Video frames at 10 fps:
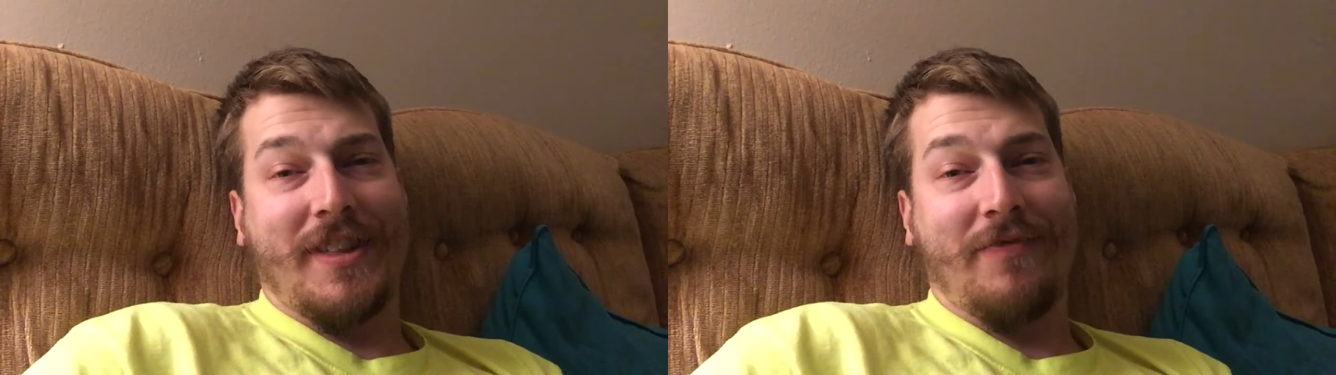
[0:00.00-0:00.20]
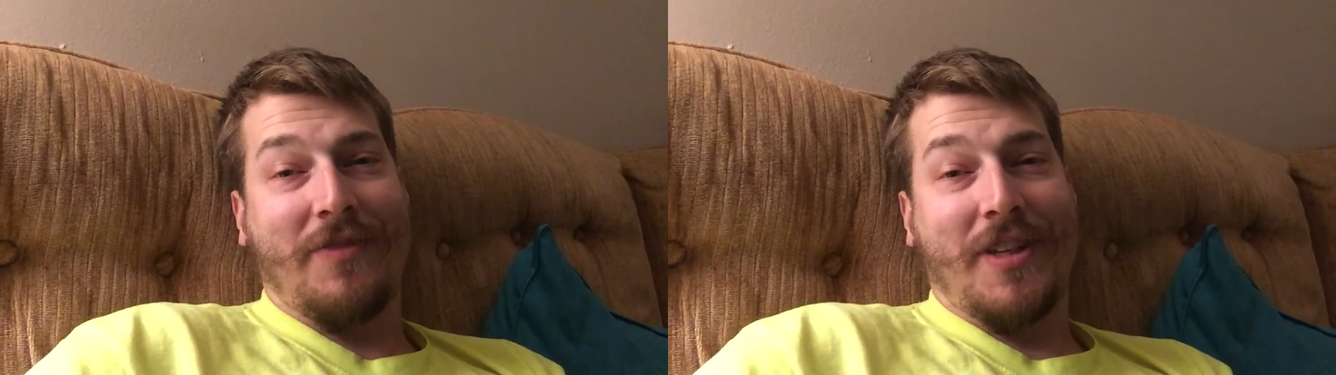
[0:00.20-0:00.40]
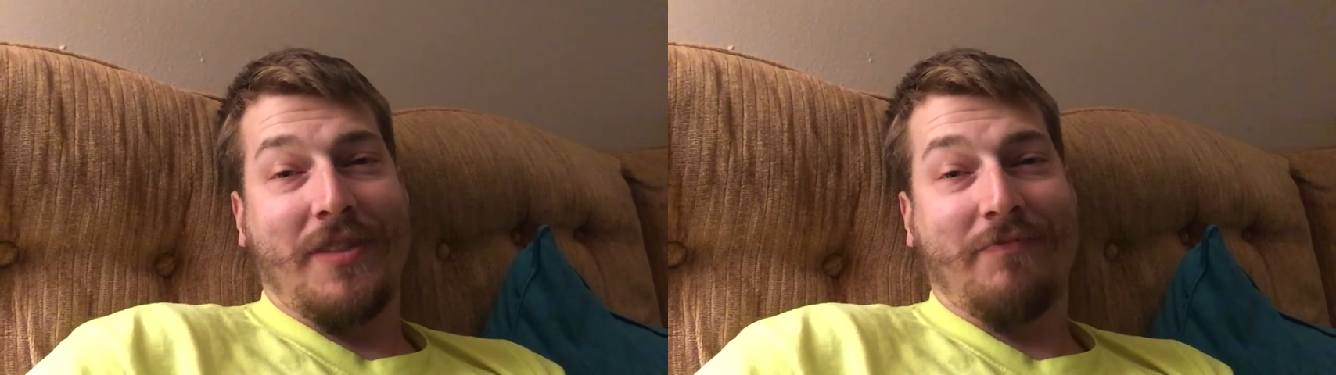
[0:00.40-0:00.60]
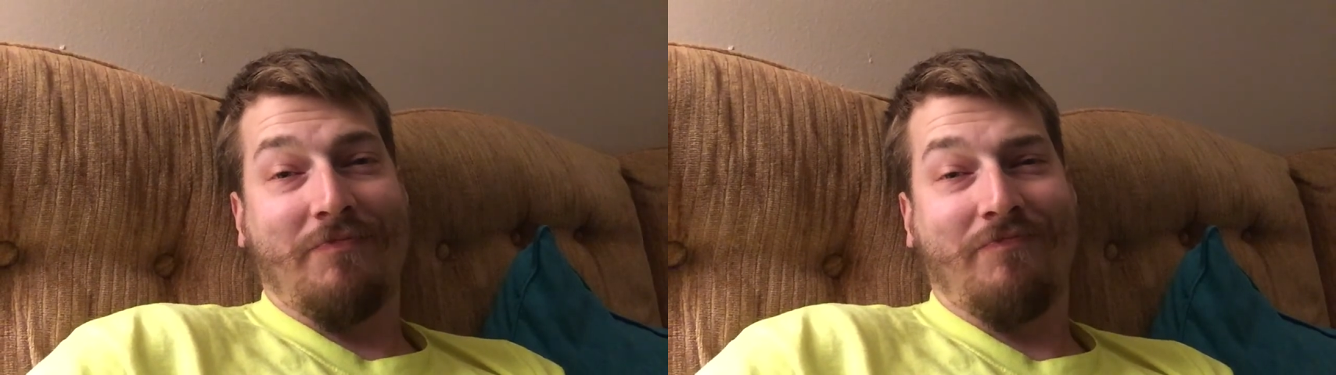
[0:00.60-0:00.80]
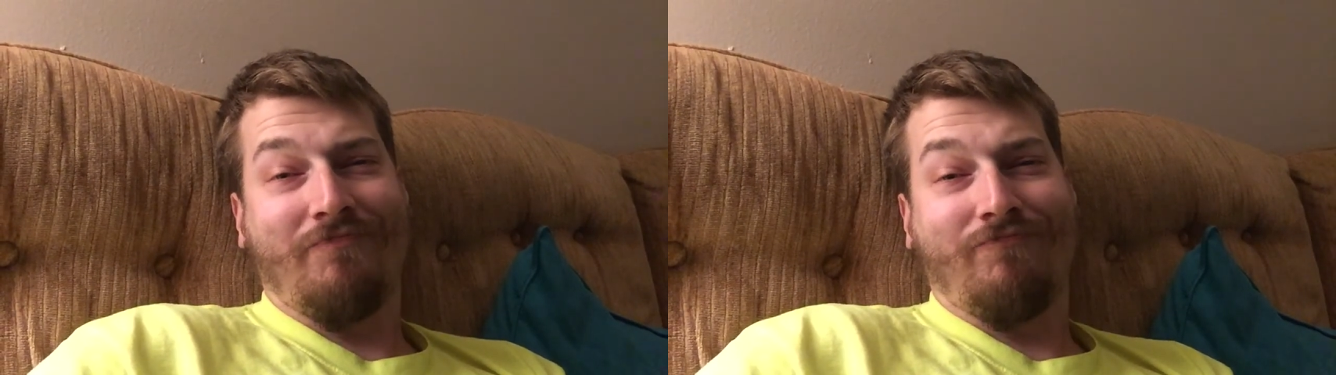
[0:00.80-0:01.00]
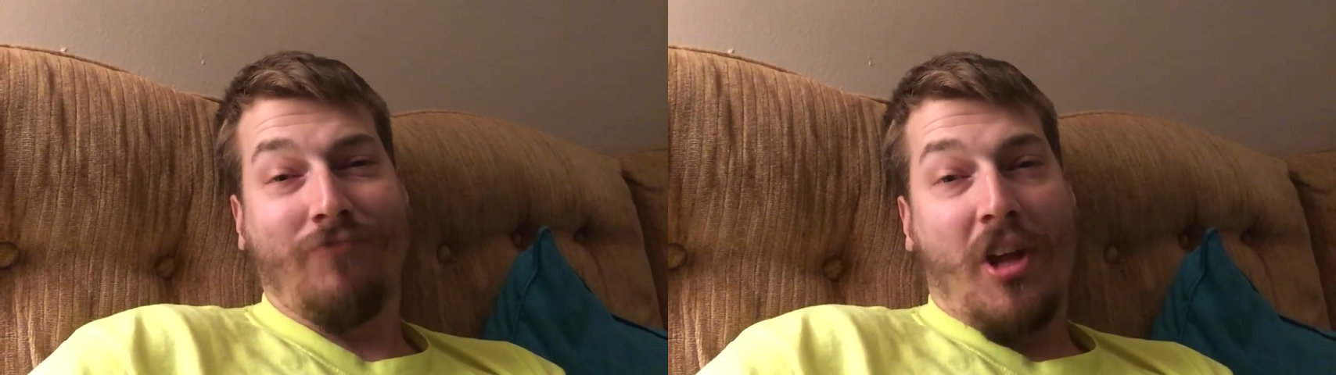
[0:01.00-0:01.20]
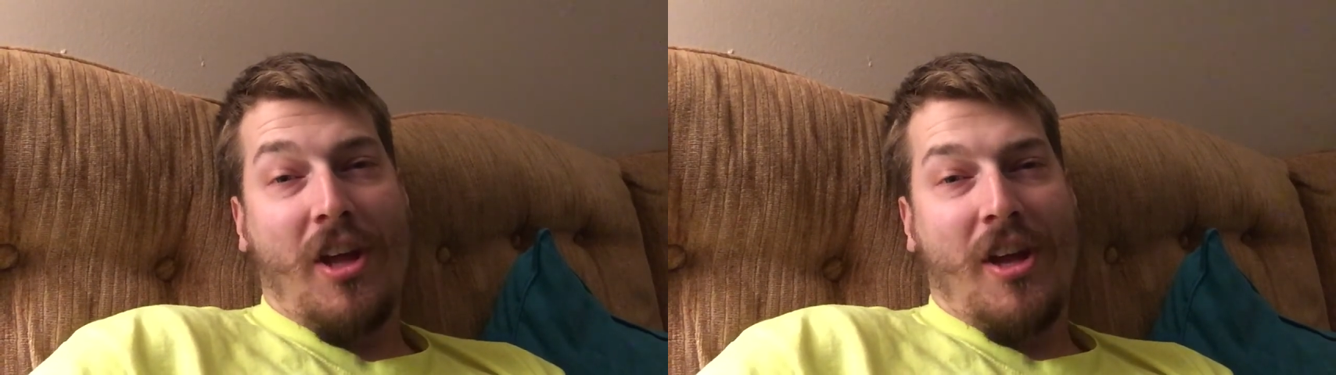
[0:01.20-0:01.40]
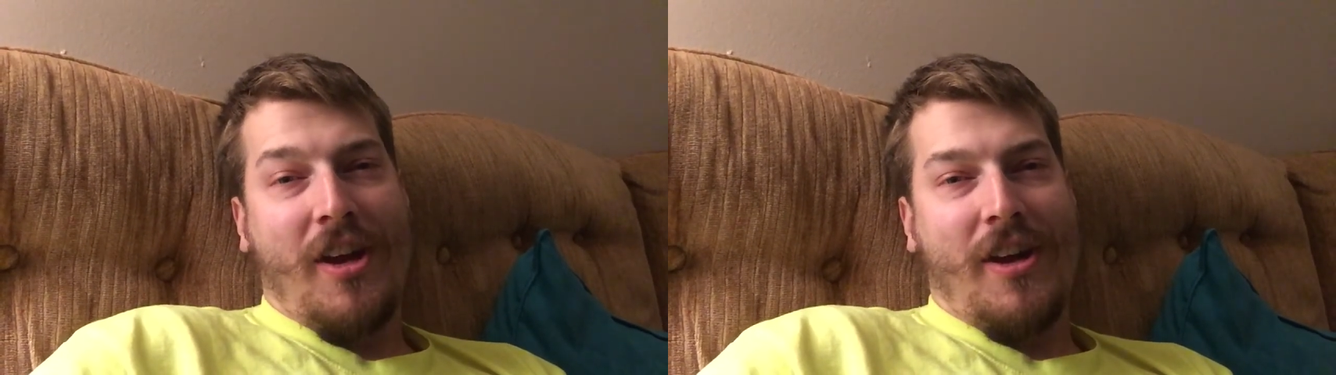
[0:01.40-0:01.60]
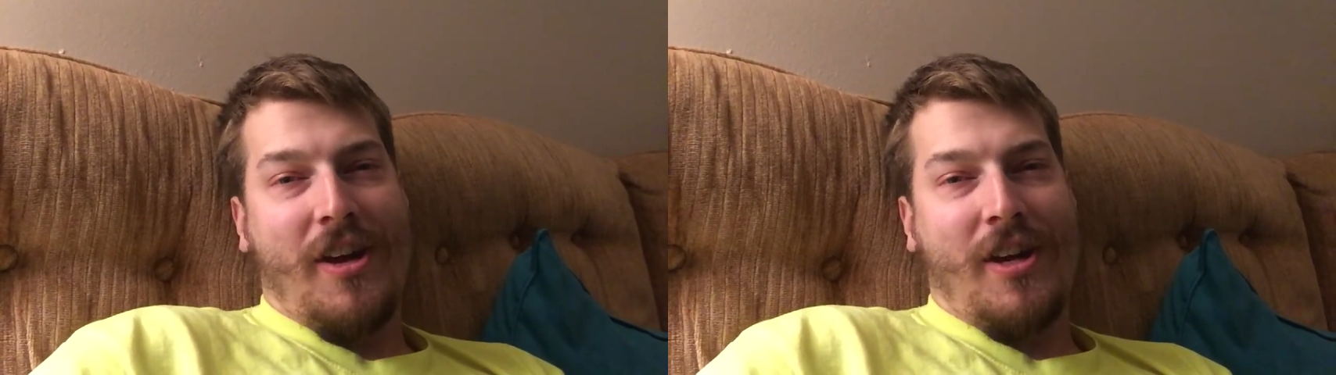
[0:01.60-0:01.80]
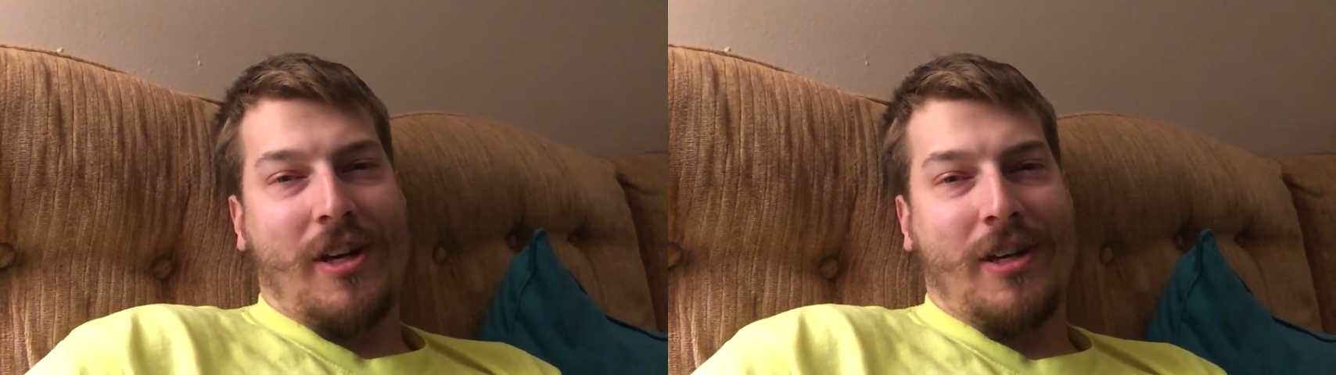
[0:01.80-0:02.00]
evening.
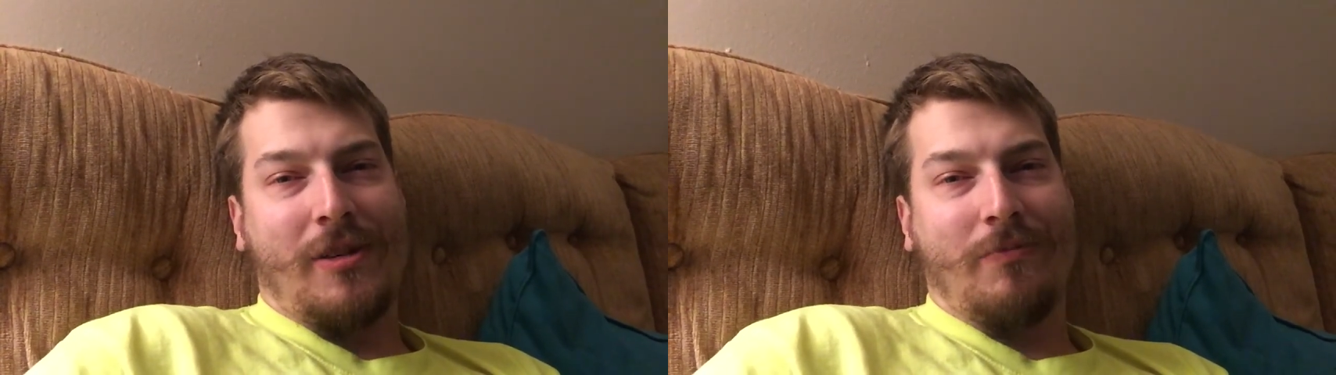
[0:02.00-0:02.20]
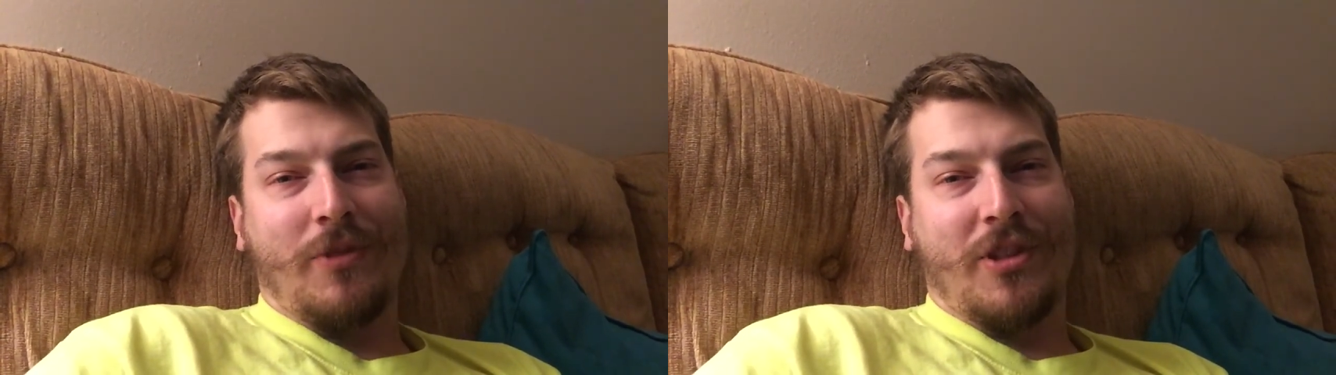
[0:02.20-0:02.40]
Um,